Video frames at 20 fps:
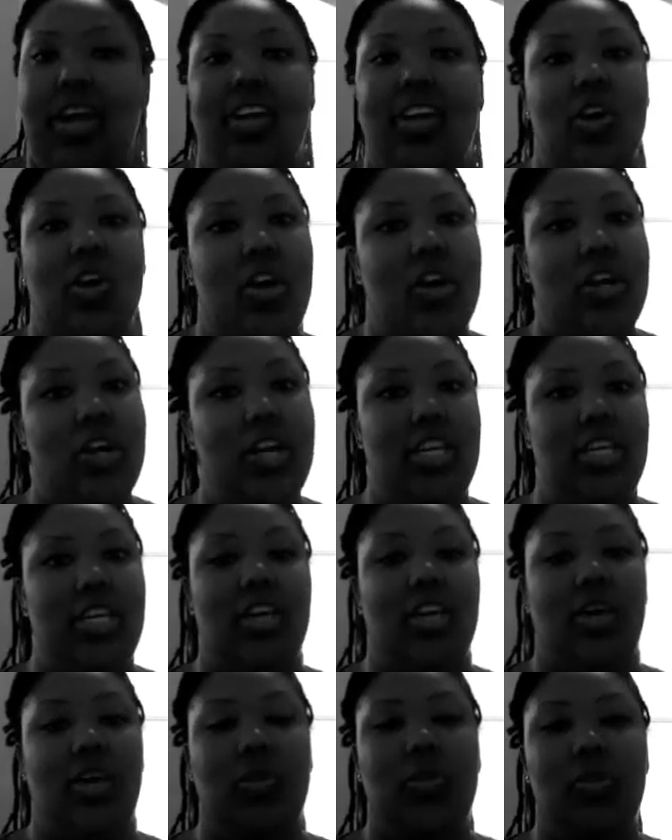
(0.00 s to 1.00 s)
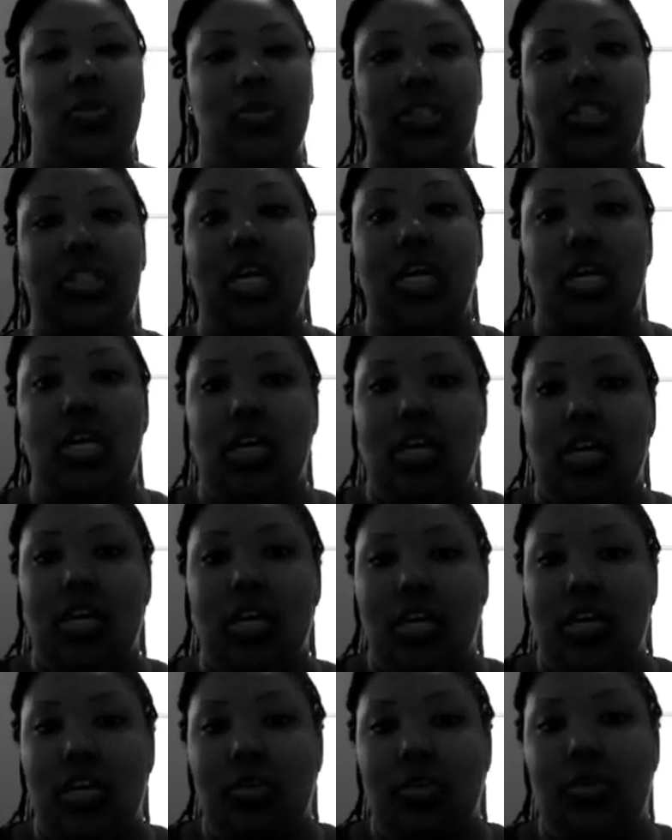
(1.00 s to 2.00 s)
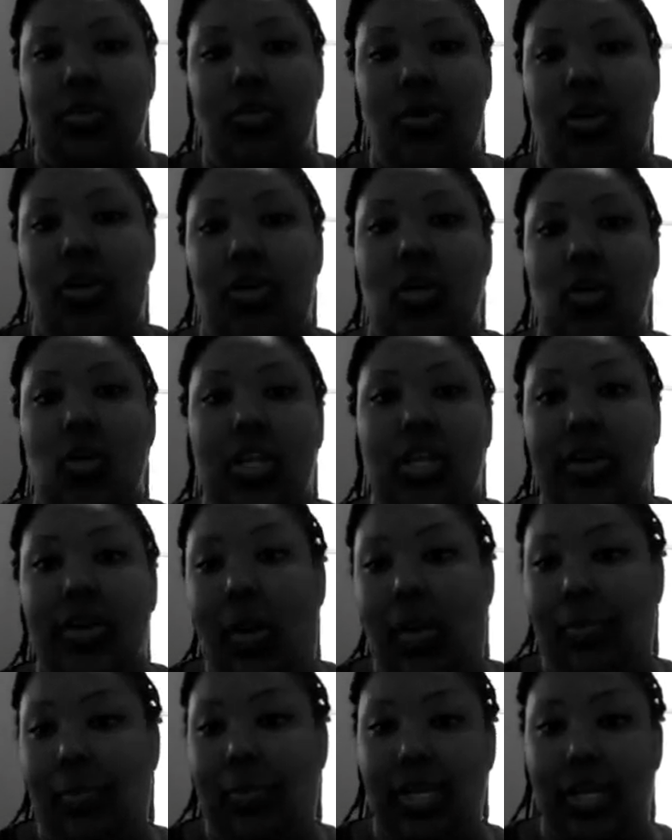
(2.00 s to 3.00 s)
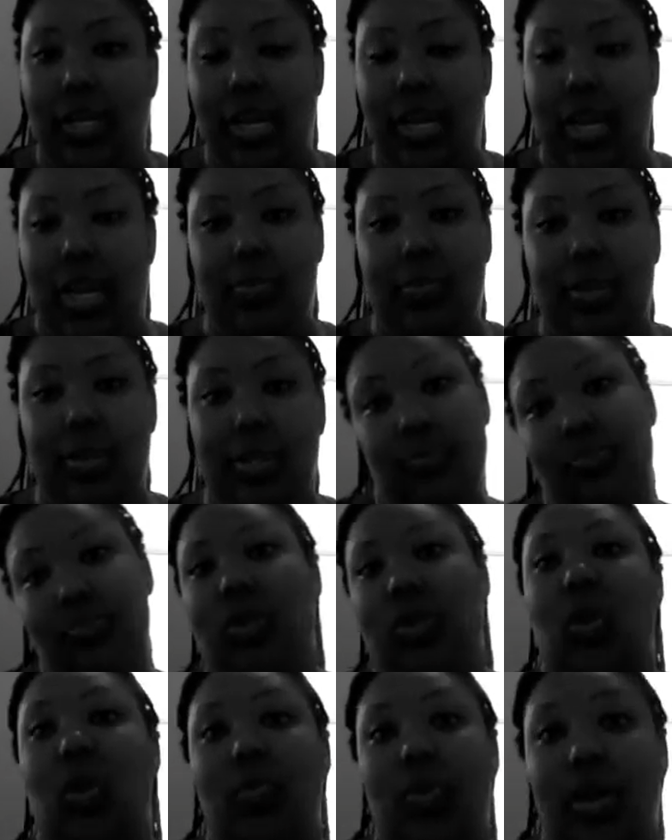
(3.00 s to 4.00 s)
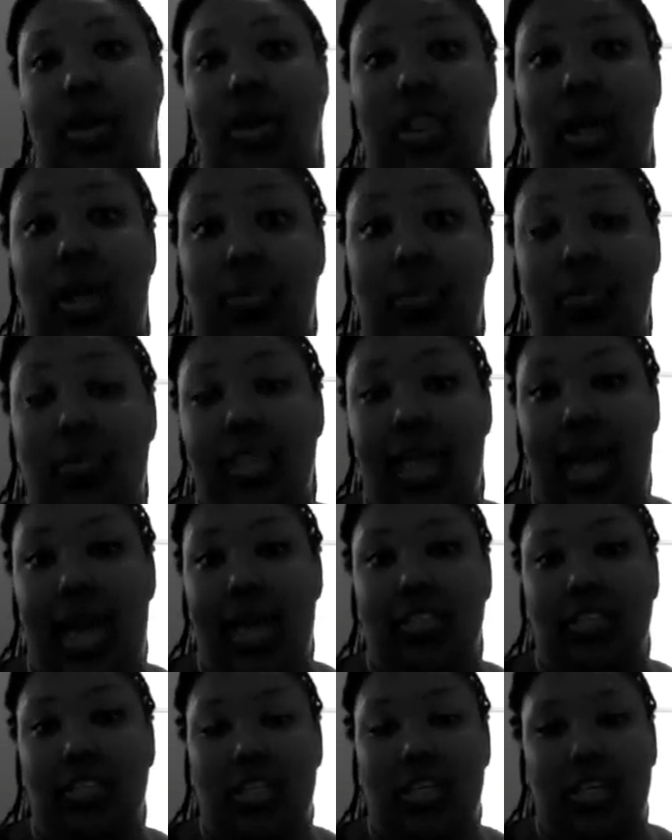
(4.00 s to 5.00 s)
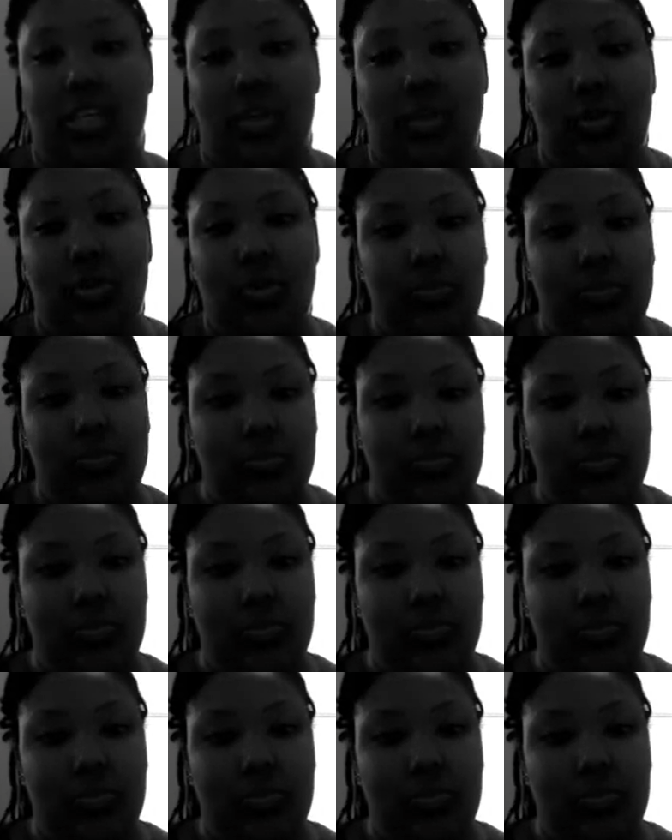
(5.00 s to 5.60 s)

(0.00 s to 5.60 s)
and her egos. Oh, I don't know what you're gonna be today, but oh well, I'm the relaxed ego.